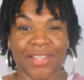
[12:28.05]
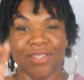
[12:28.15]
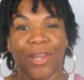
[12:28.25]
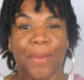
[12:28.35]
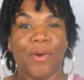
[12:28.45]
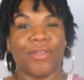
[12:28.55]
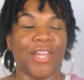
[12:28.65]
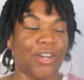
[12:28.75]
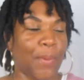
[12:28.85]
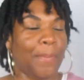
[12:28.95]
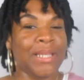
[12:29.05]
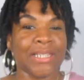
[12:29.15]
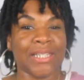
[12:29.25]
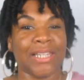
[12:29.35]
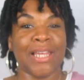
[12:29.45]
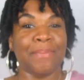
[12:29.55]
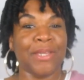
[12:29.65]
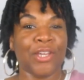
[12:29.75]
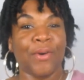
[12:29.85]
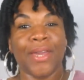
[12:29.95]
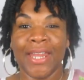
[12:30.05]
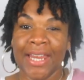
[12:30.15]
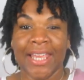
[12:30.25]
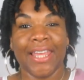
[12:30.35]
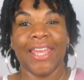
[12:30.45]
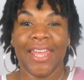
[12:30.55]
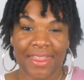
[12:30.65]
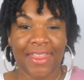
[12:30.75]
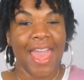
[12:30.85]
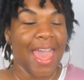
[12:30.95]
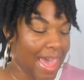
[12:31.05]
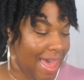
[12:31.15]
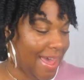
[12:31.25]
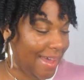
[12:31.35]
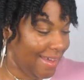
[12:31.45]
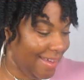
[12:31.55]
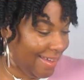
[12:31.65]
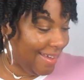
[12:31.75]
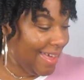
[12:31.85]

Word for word: I saw that Botanical Bliss. I said, let me go ahead and get that.